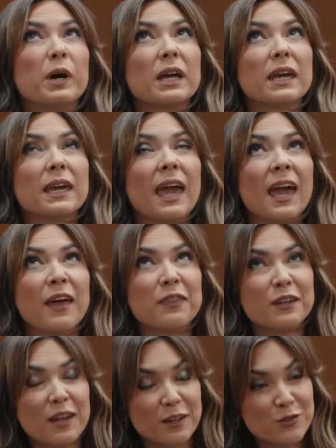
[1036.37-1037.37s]
But can
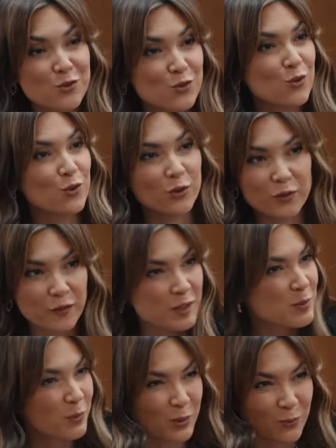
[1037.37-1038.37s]
the next Google or
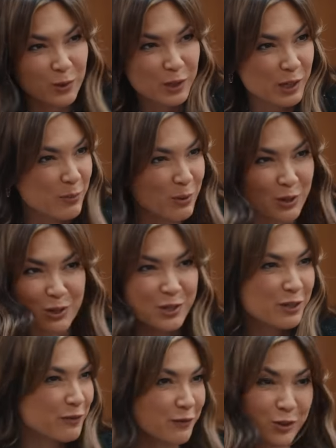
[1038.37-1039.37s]
Facebook really
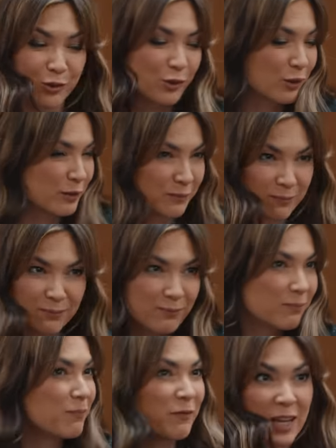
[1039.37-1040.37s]
emerge if Google and
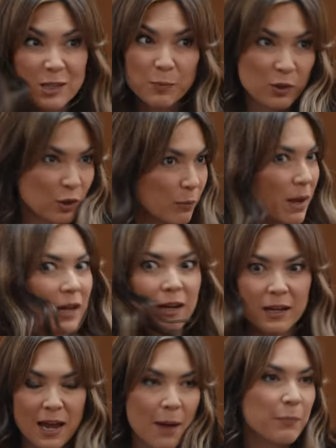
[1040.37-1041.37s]
Facebook or Meta
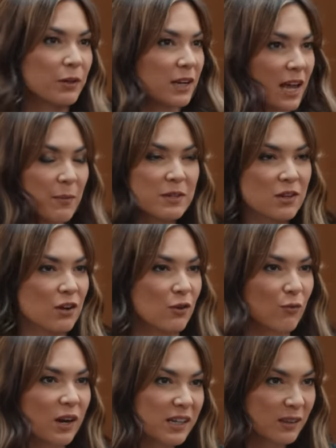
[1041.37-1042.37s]
and Apple and Amazon
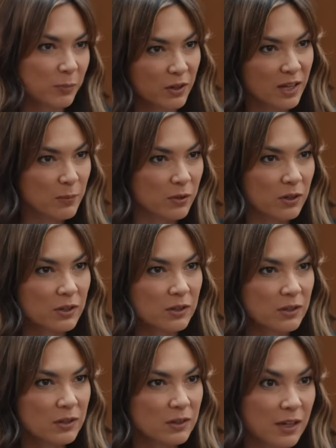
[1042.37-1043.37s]
are running the playbook,
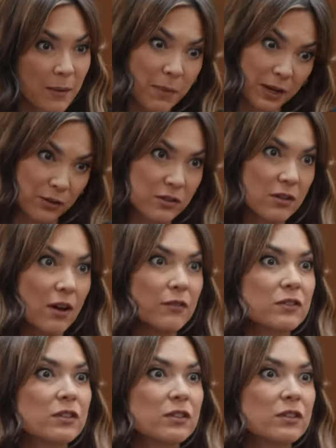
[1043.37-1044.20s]
and Microsoft?